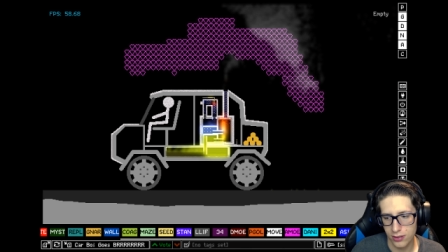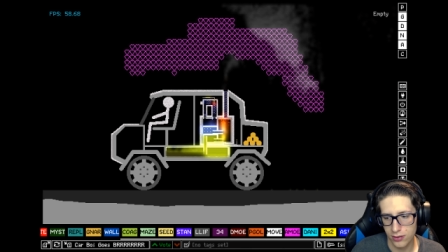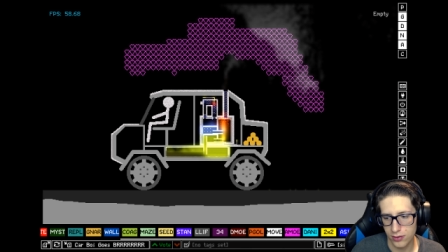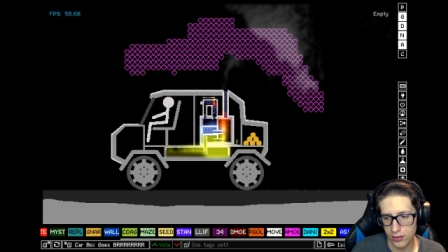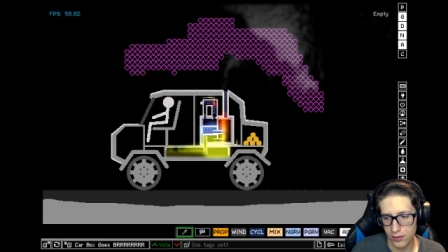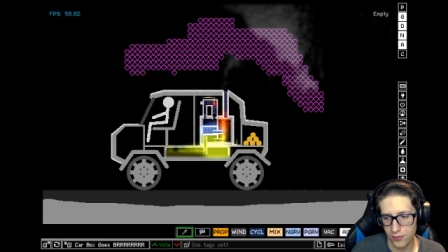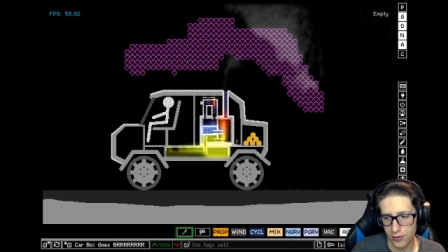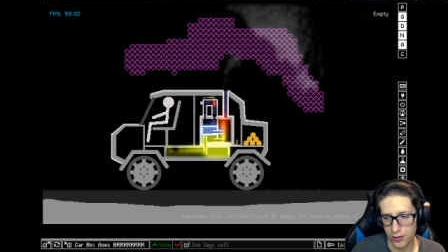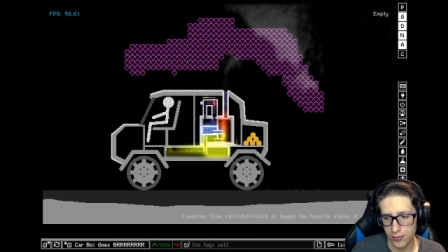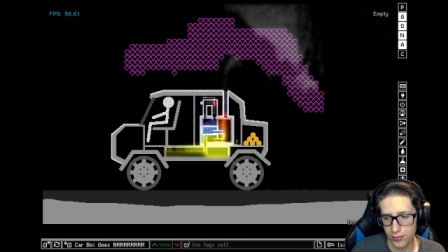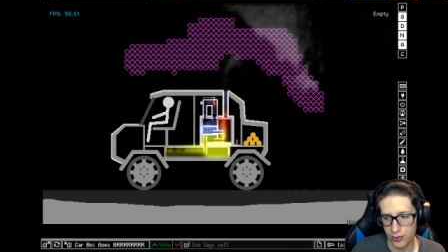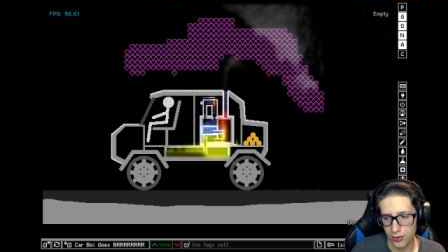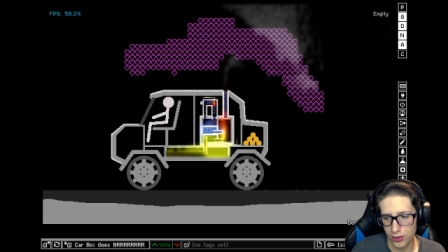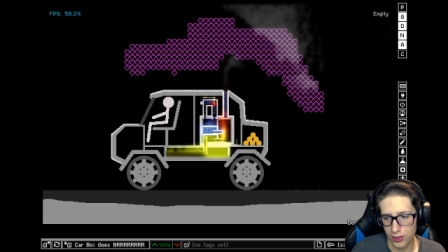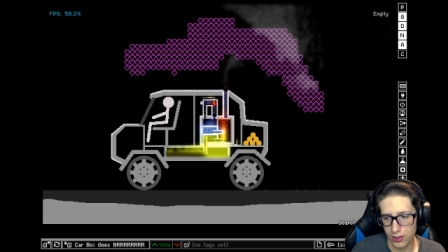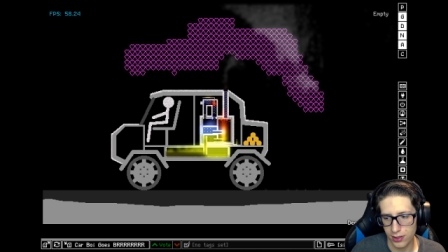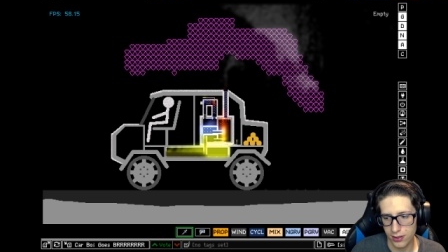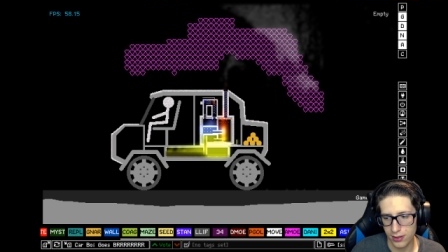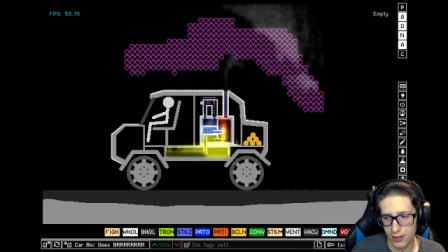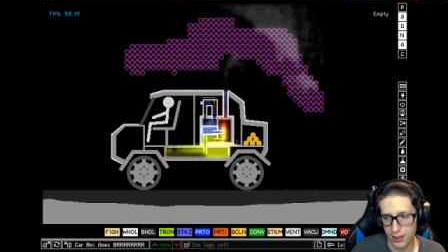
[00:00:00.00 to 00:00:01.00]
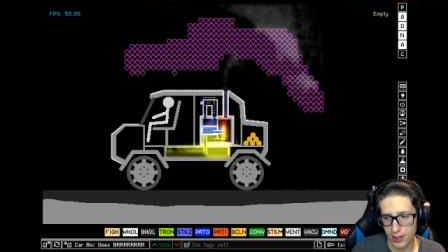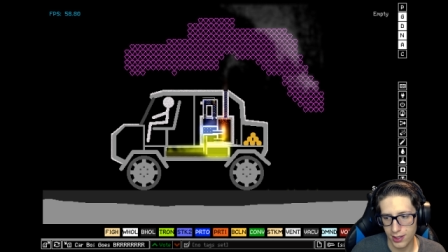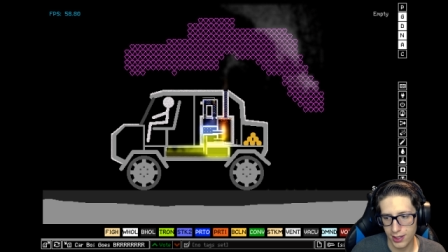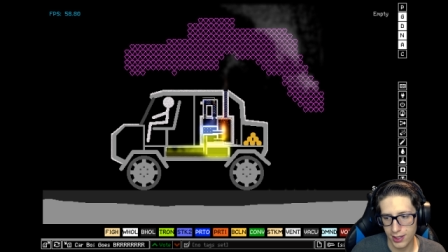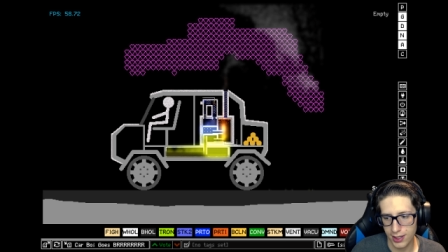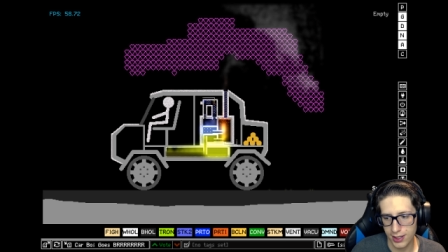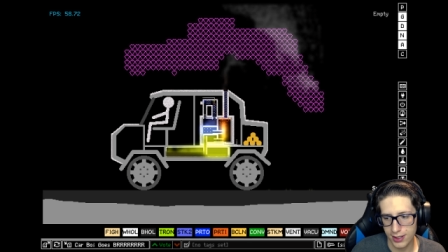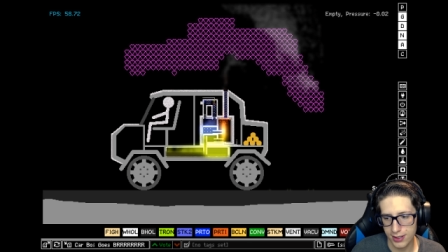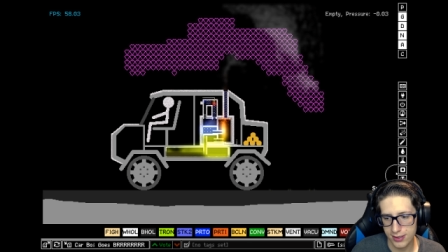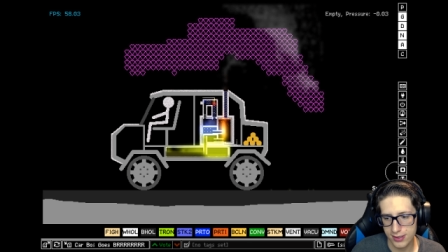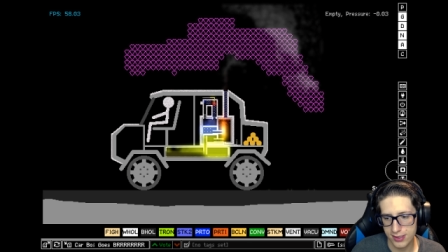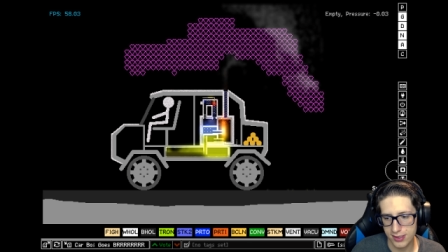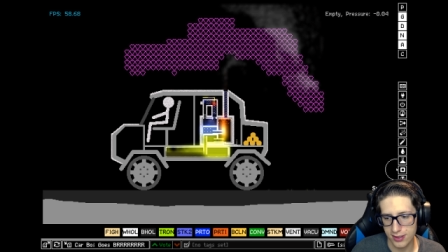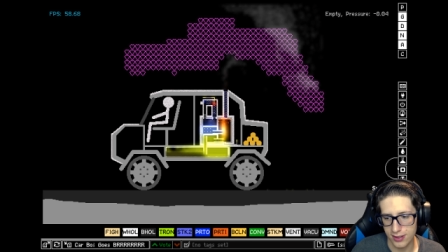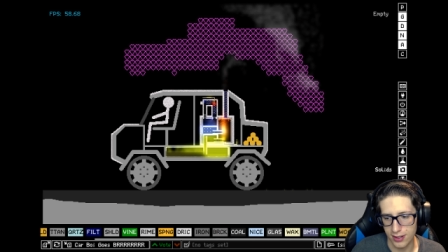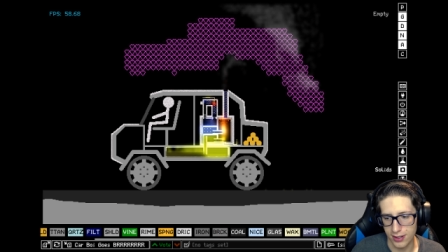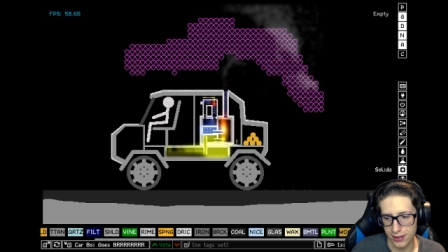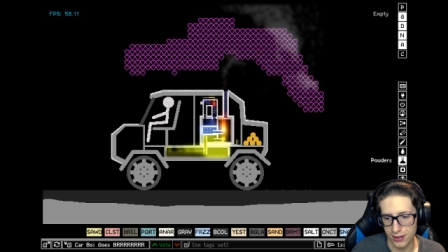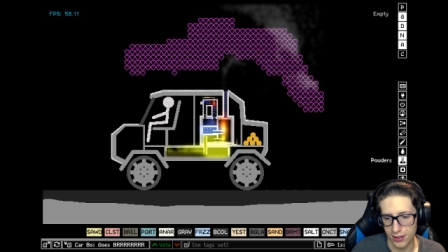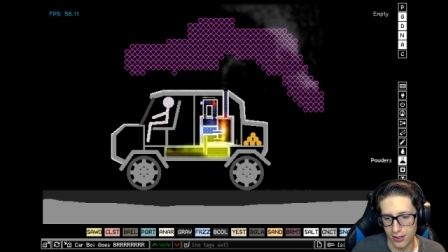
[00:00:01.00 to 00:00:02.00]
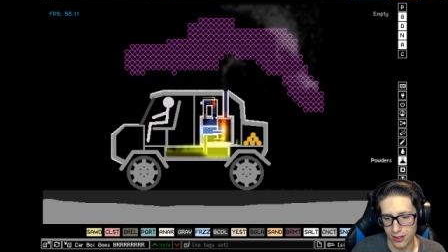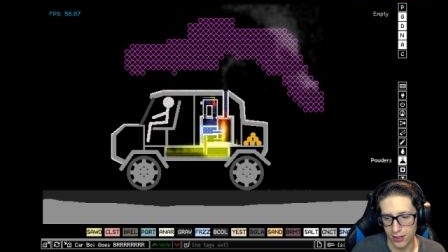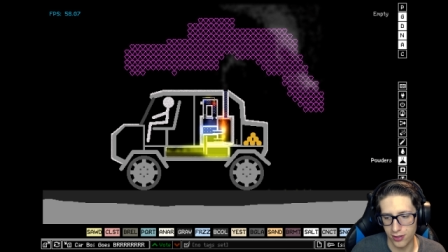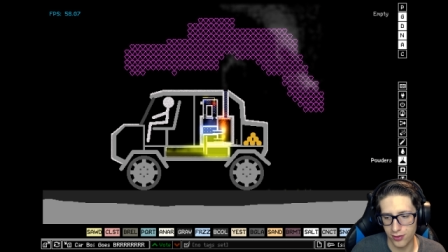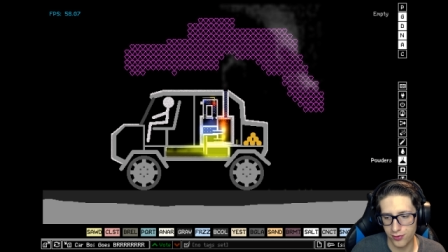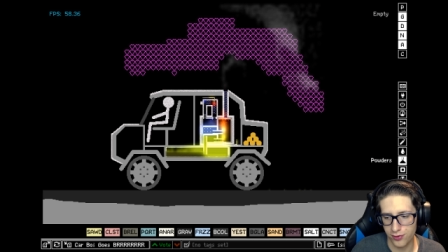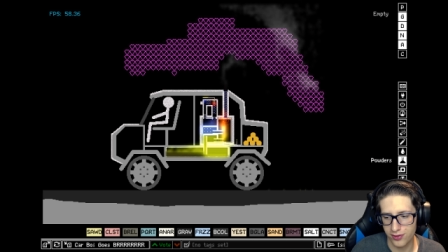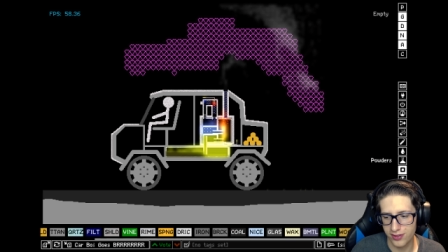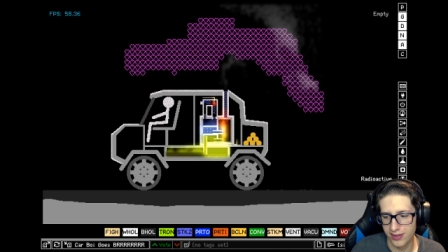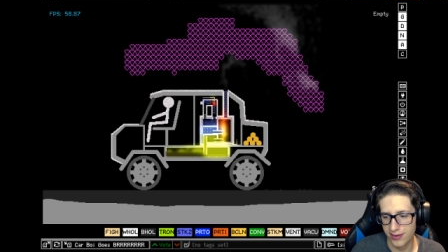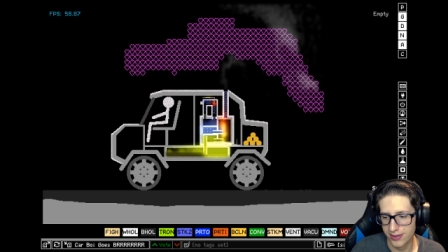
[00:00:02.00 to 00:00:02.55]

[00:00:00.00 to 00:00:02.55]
What if I put acid on love?